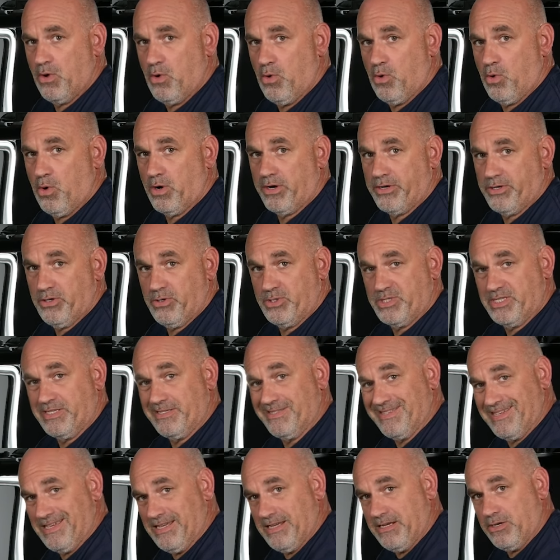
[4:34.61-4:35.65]
or
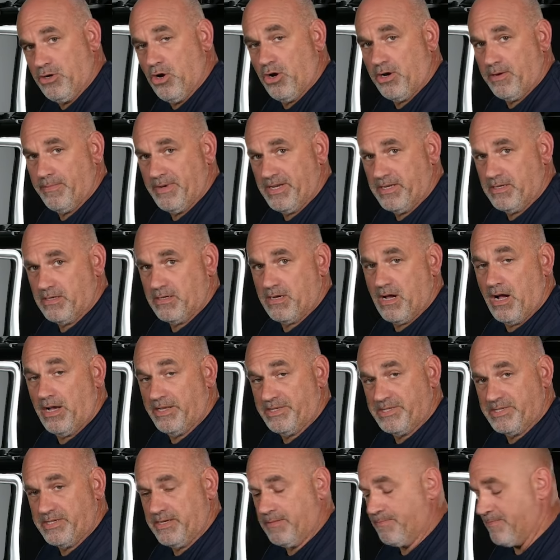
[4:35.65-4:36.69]
using the Garmin
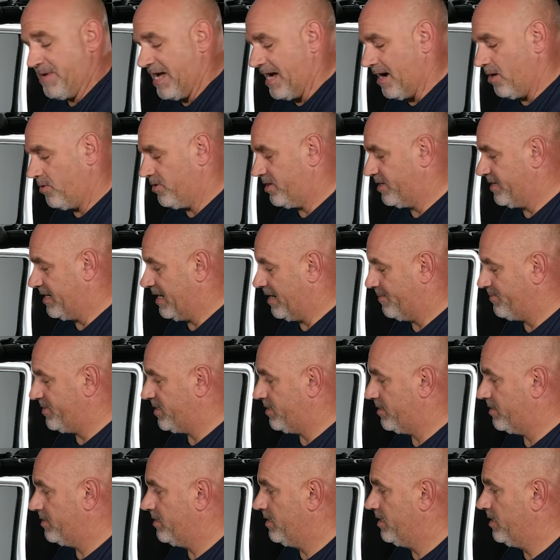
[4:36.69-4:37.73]
constant power
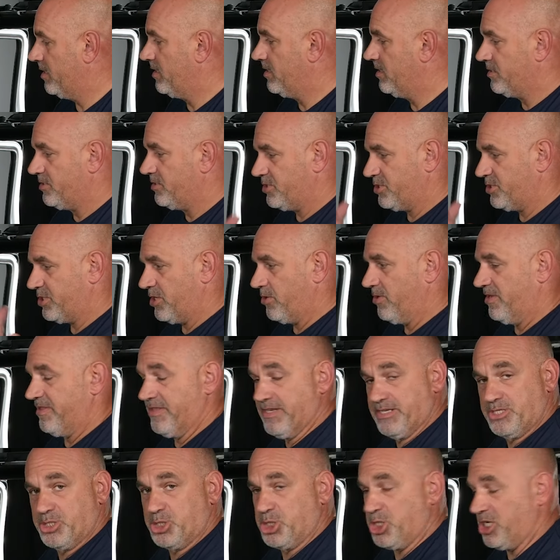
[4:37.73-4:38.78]
adapter. So in
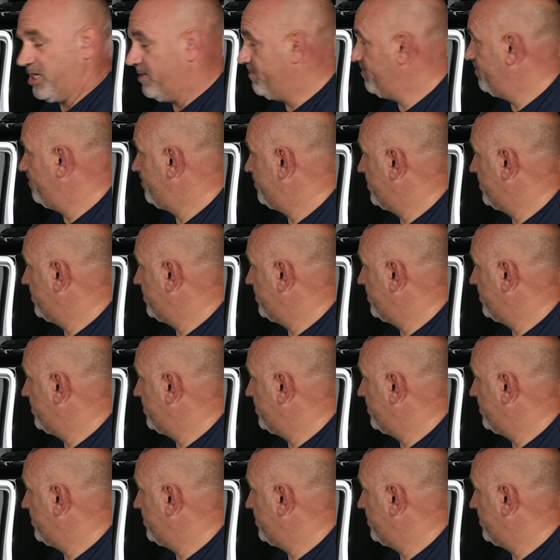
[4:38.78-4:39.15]
this Jeep,